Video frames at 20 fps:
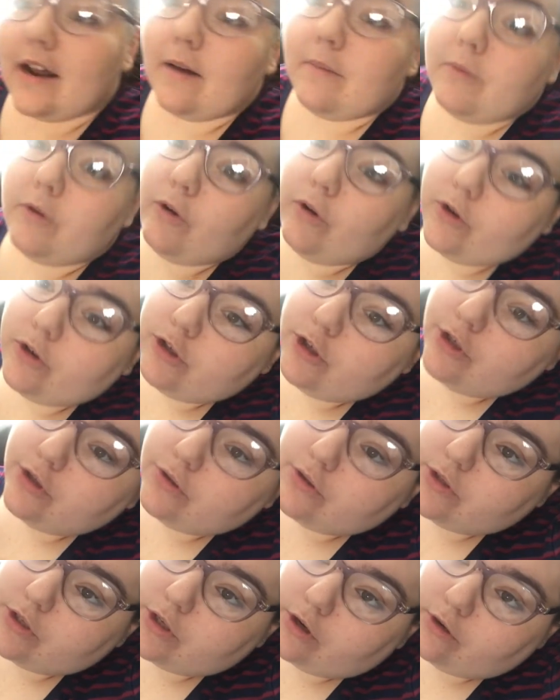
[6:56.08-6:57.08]
I'm going to
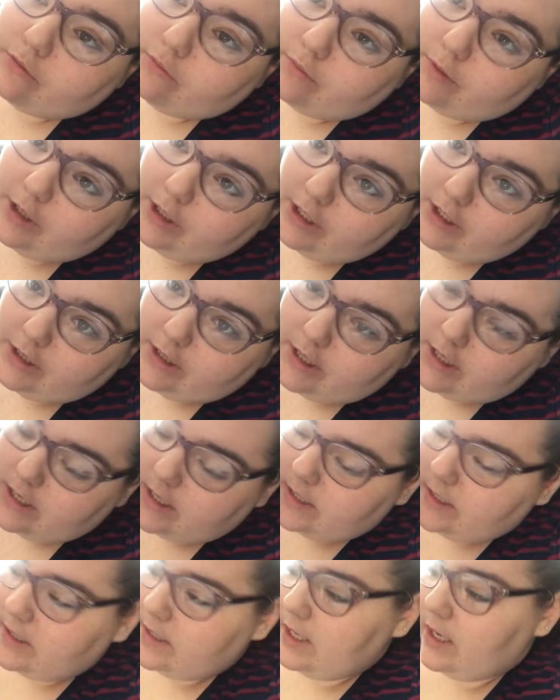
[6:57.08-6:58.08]
start reading
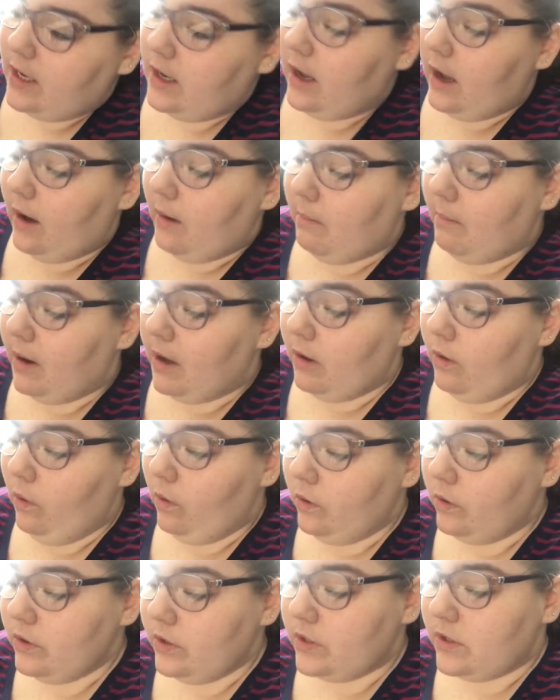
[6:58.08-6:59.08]
this. My
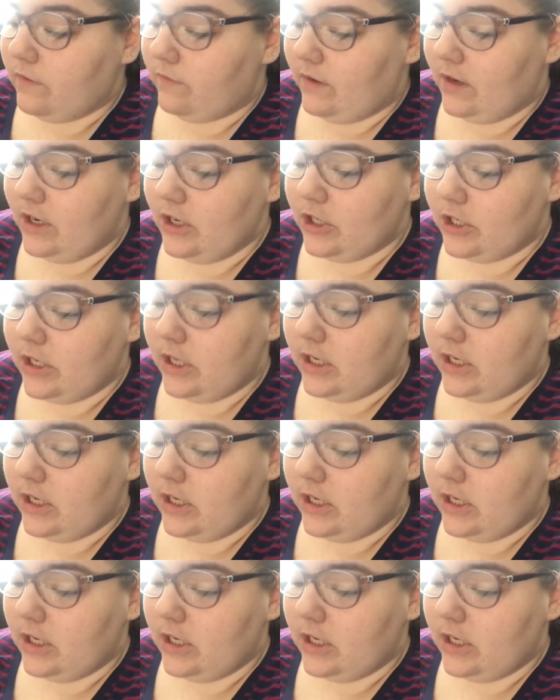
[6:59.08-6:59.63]
goal is to finish